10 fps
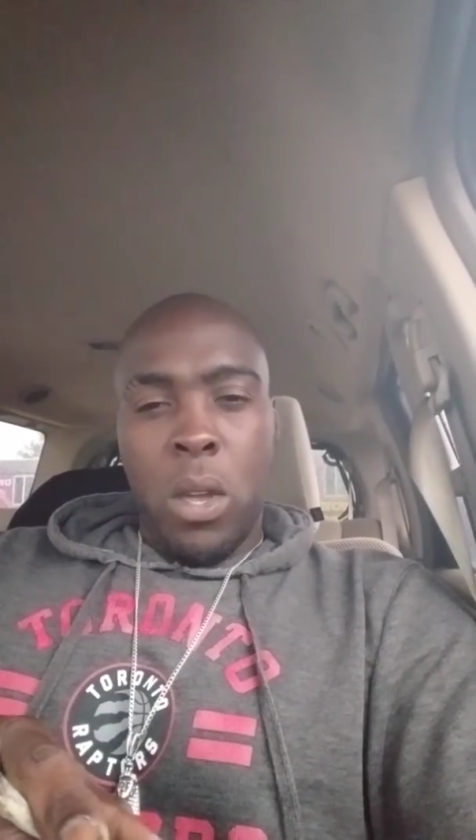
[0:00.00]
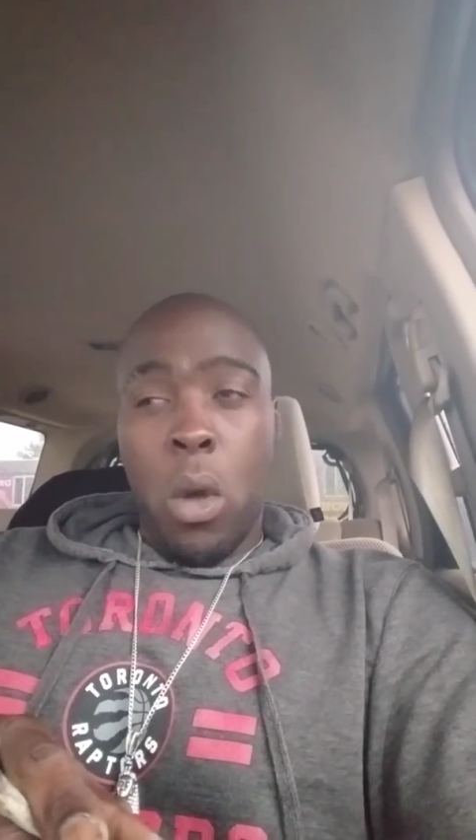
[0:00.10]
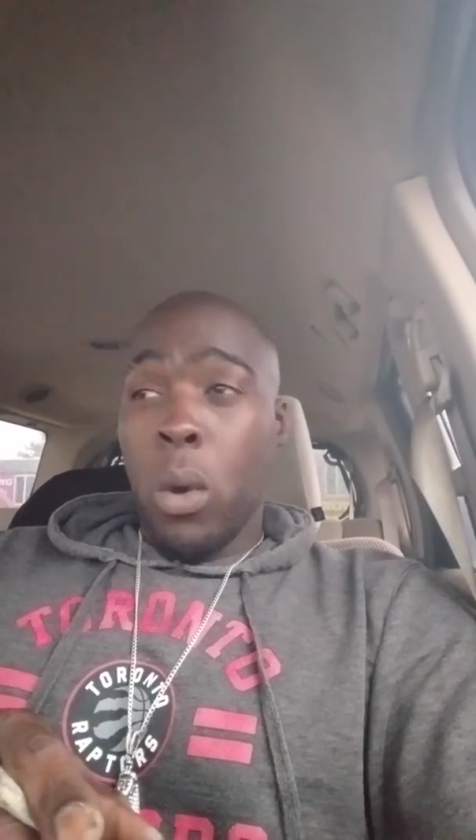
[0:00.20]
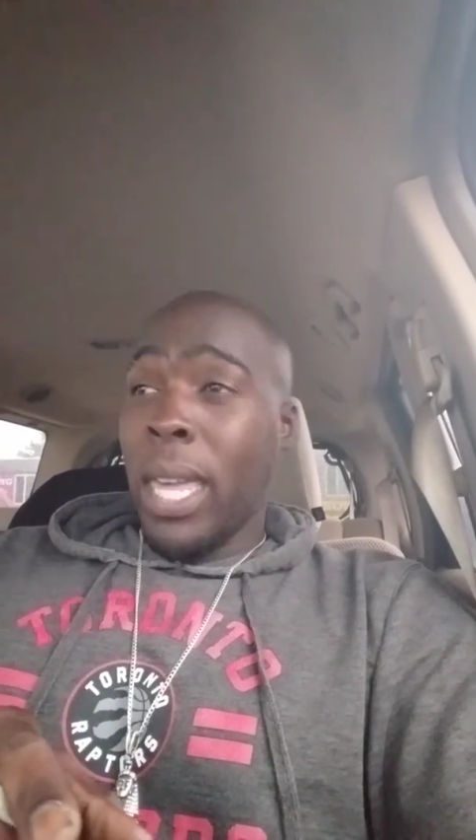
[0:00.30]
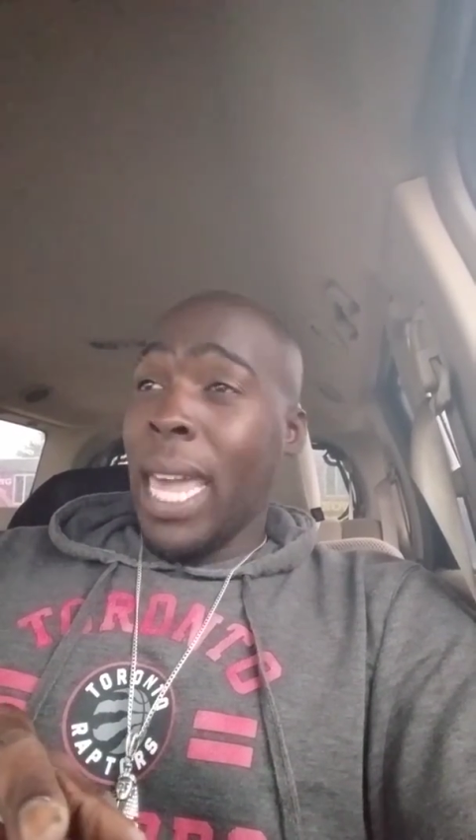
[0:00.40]

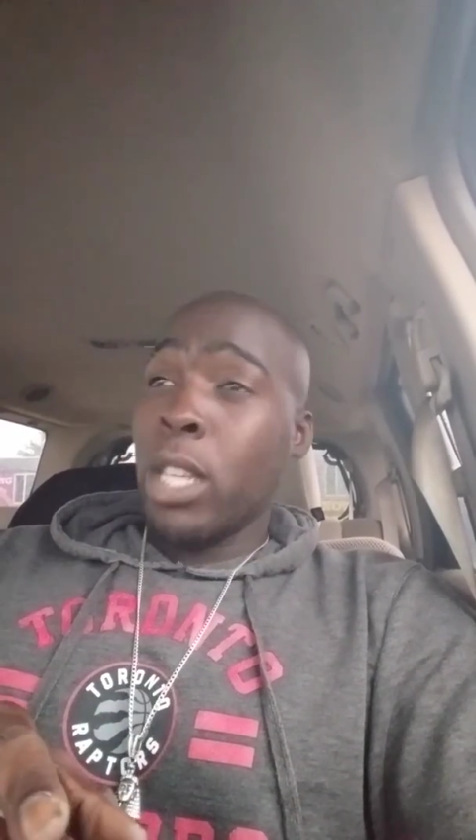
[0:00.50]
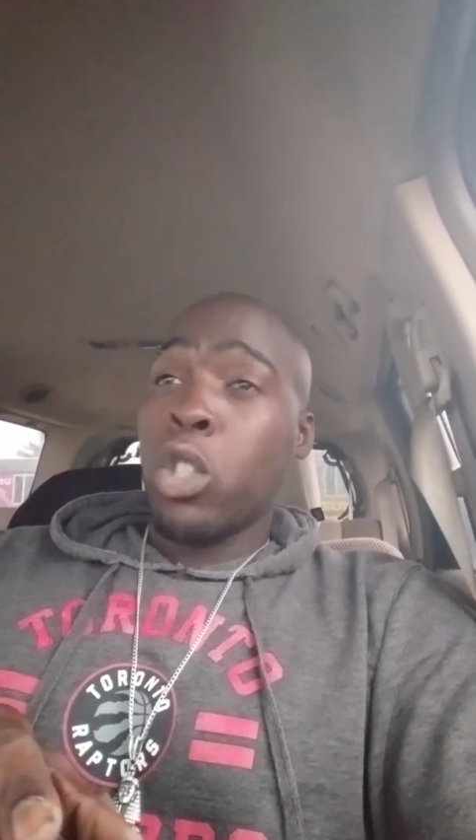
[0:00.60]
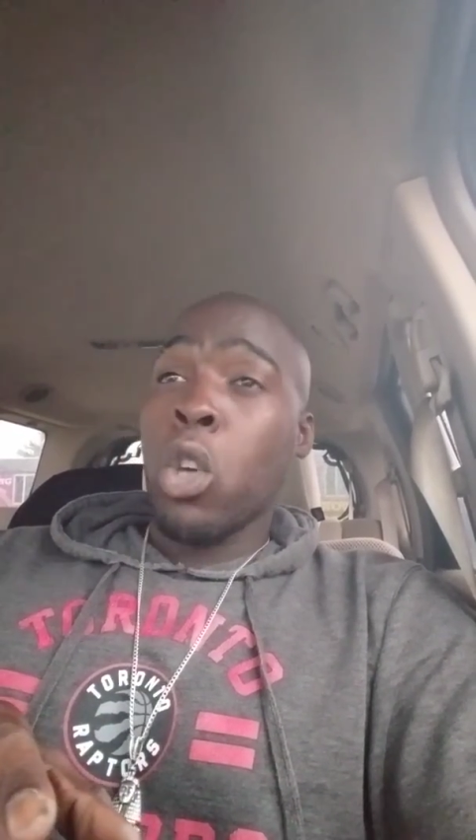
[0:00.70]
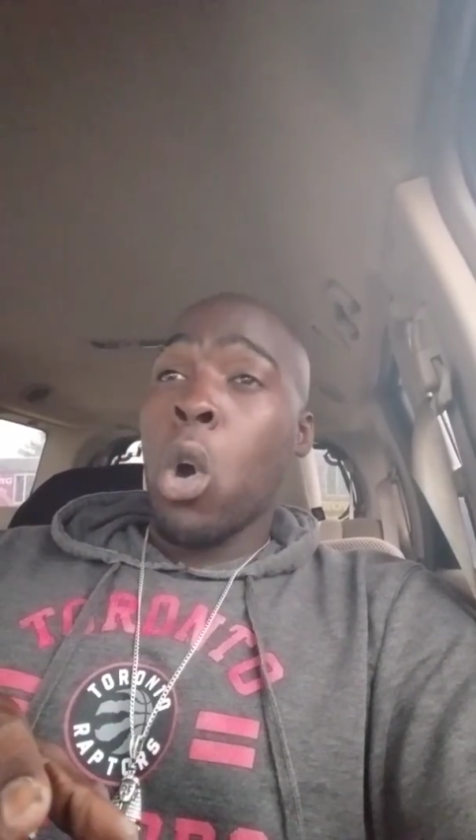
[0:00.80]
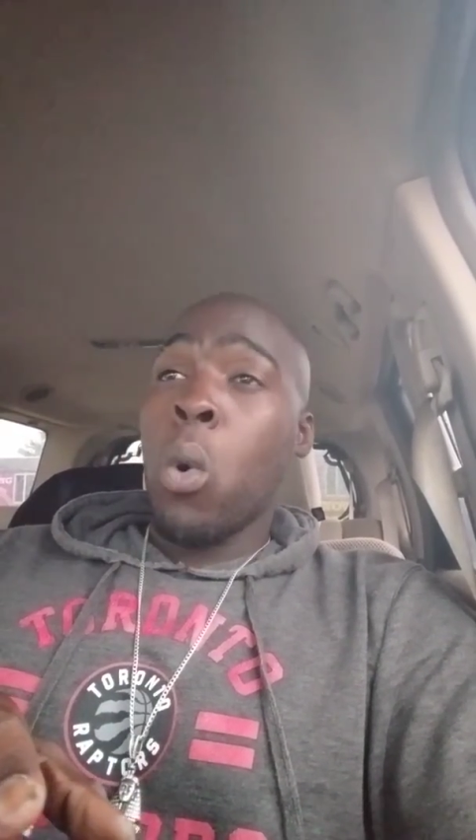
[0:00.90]
Okay,
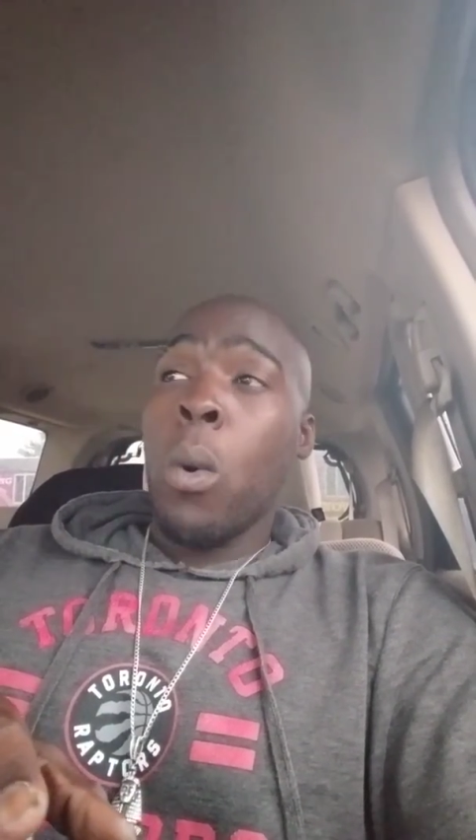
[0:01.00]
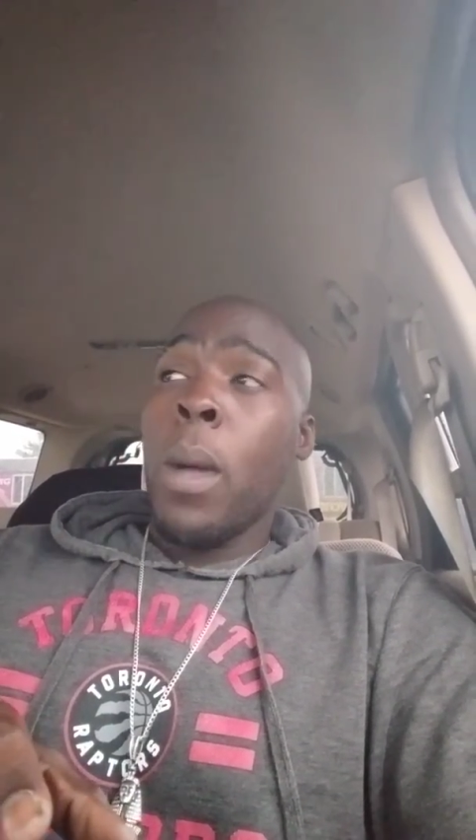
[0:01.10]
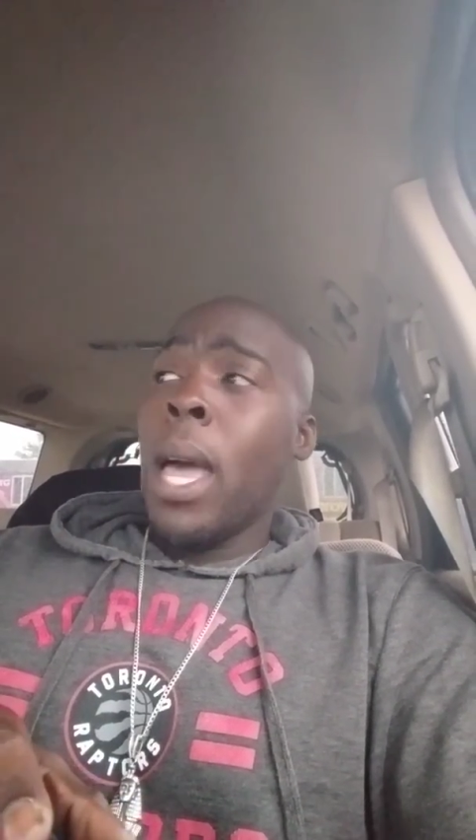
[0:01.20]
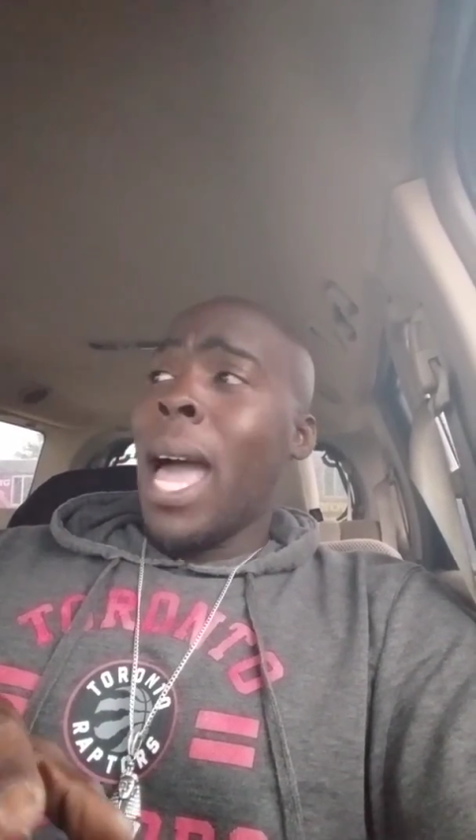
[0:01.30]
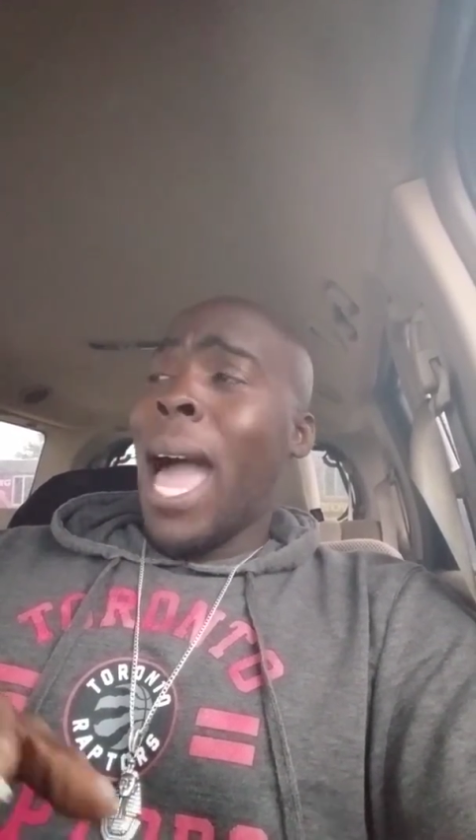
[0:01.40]
so
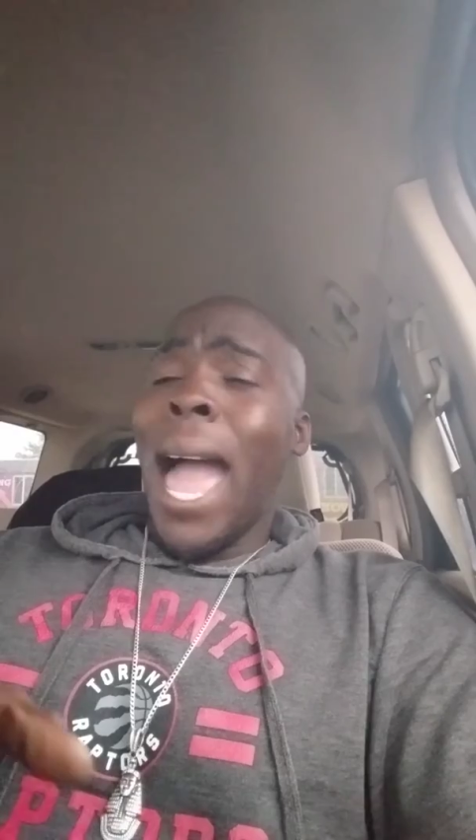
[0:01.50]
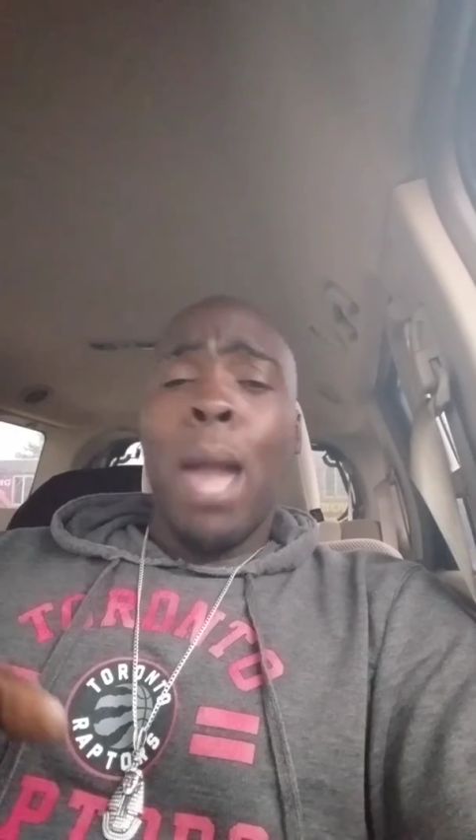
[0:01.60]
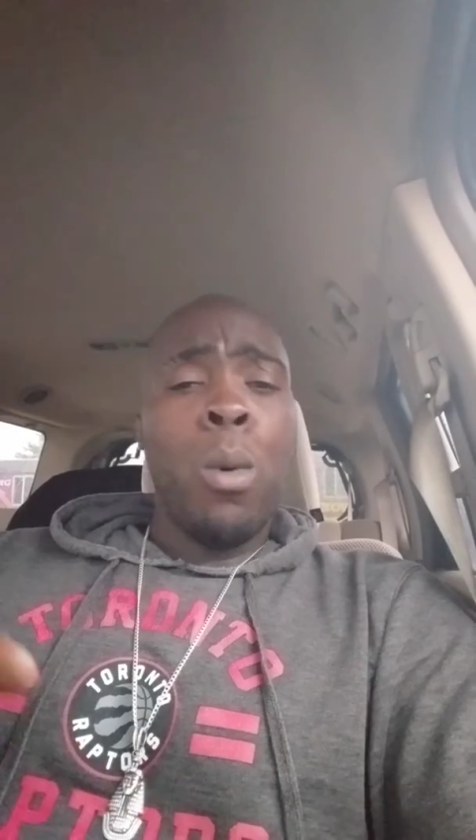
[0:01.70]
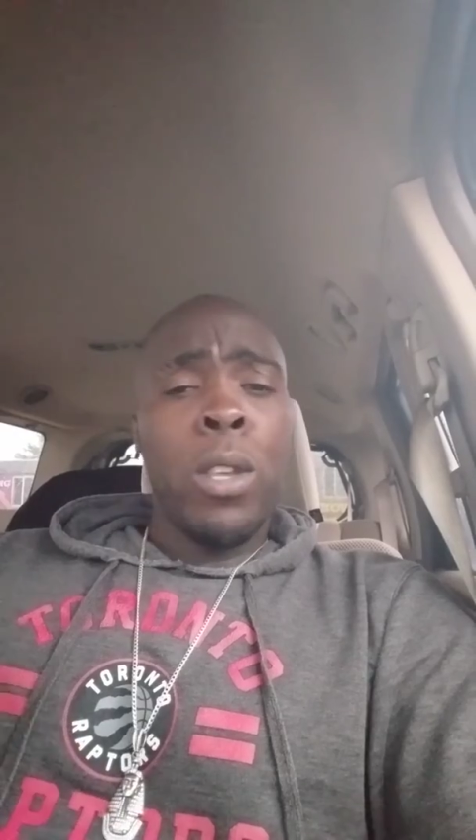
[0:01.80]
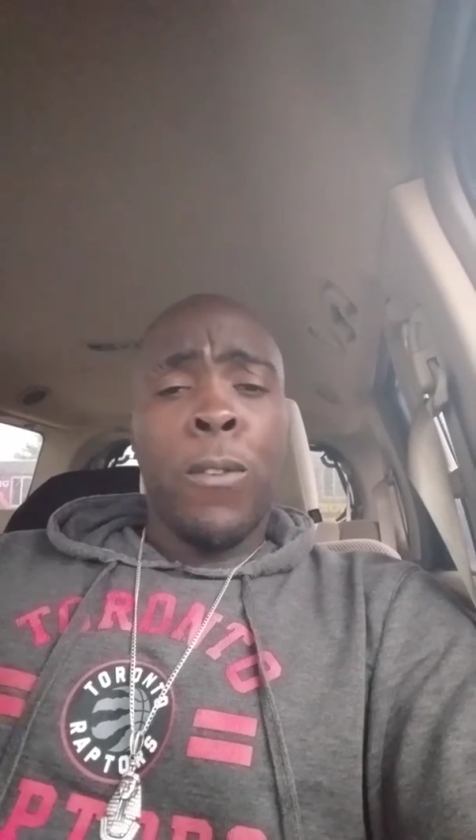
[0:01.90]
I
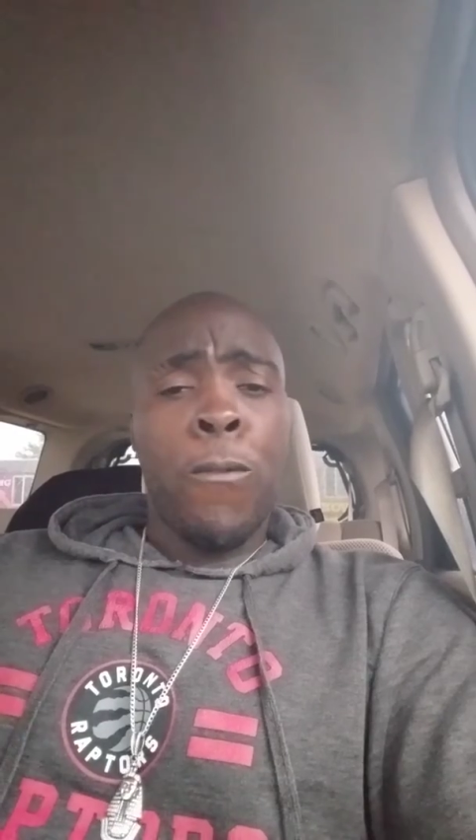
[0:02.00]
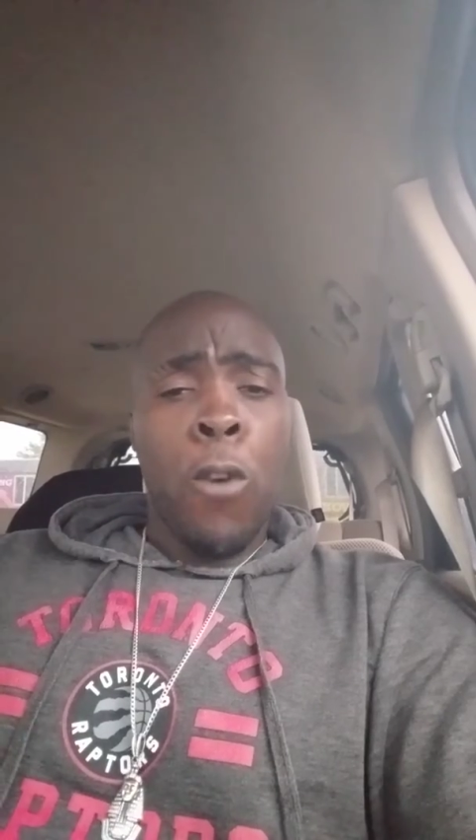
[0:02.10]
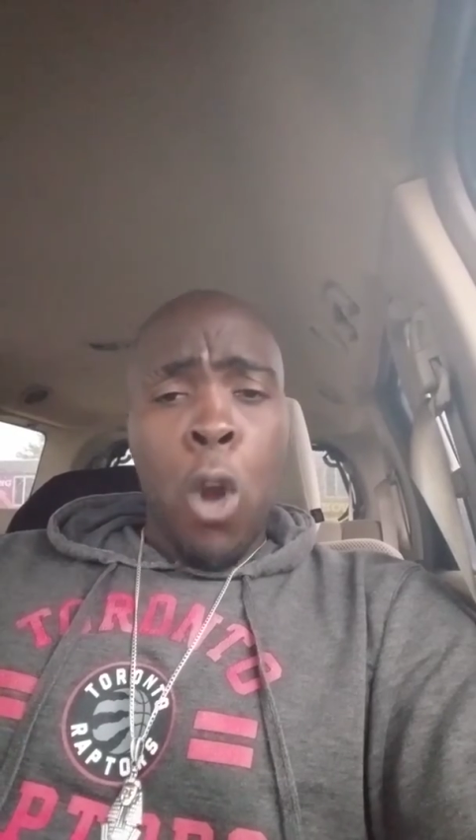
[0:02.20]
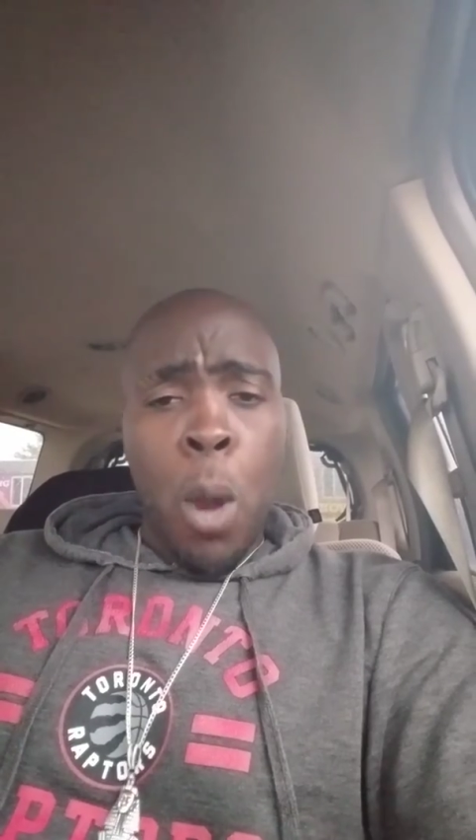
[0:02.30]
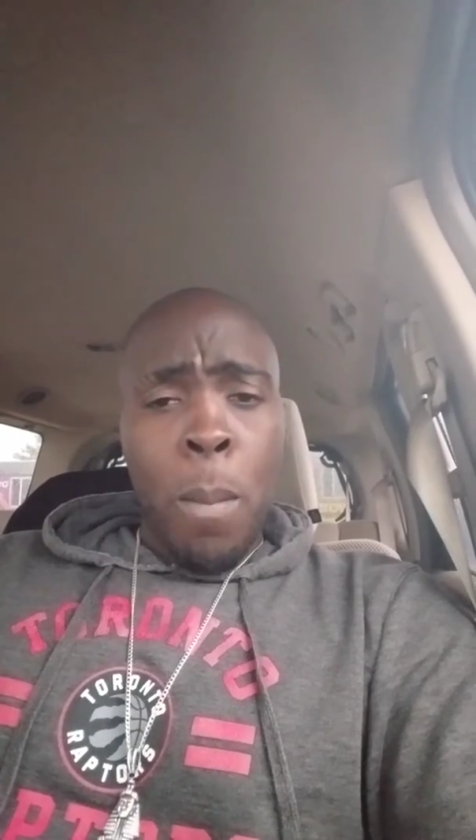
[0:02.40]
was
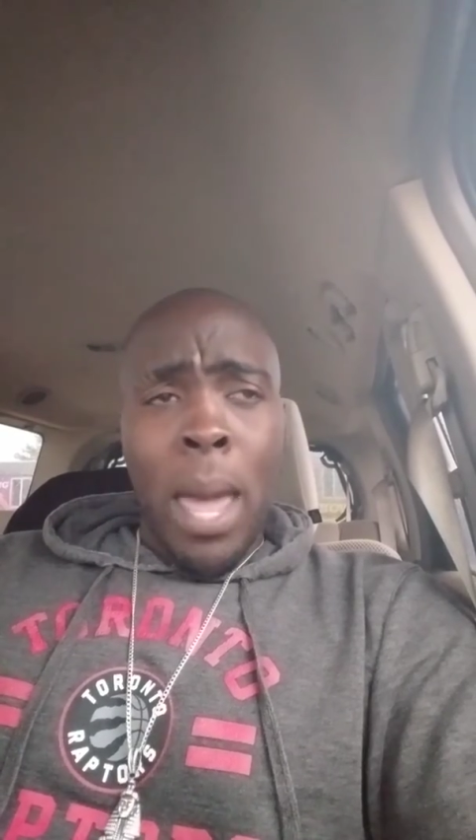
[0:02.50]
firm,